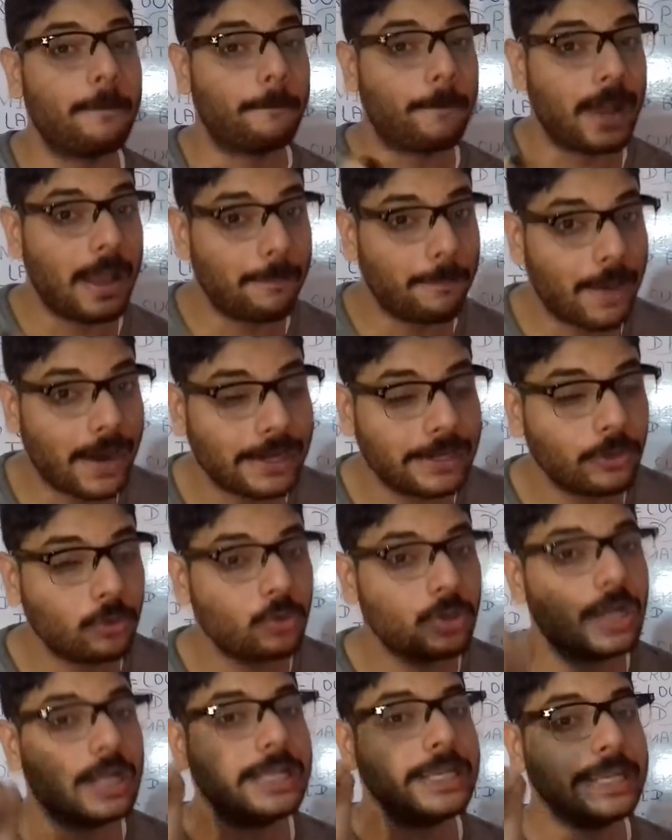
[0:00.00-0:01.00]
By
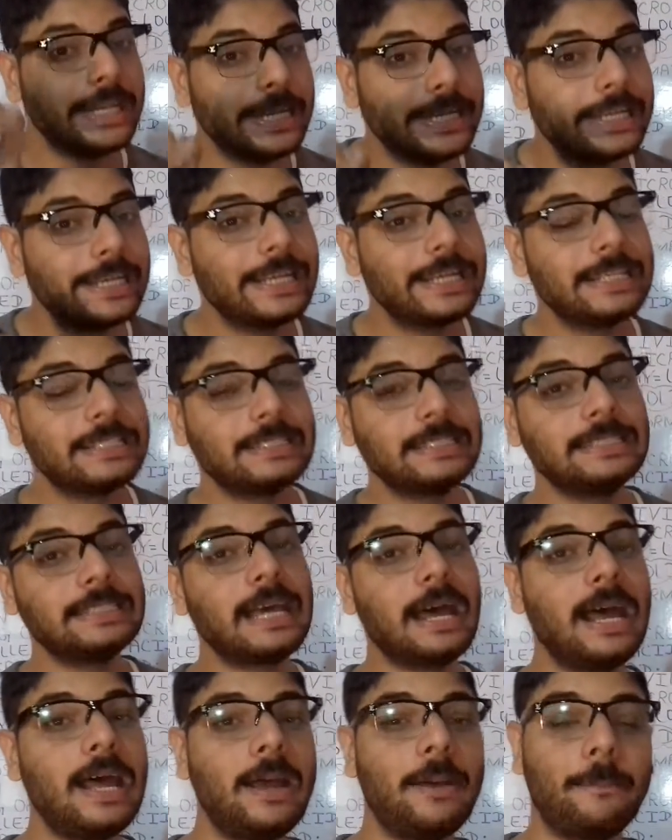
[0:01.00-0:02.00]
particularly increasing
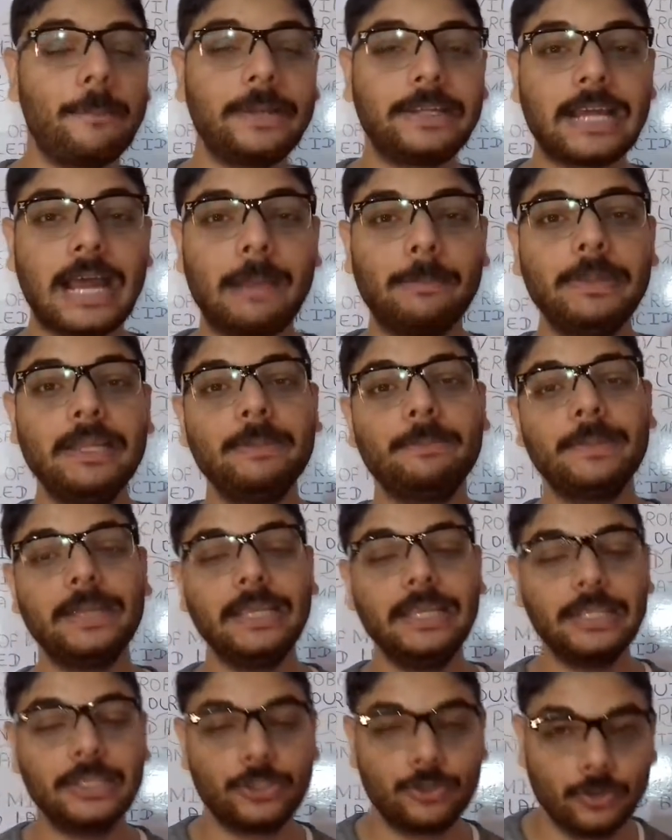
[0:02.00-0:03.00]
the vitamin
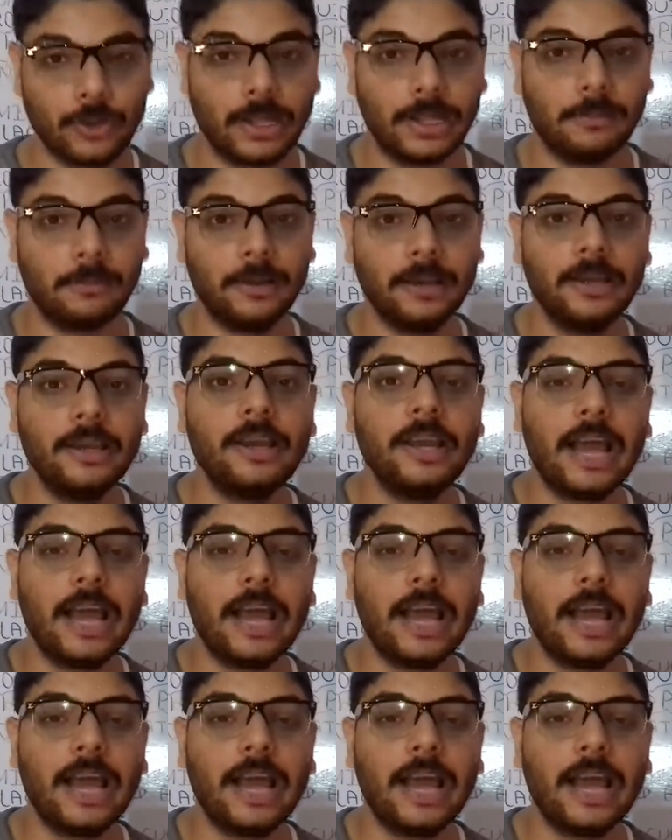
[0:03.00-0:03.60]
B12.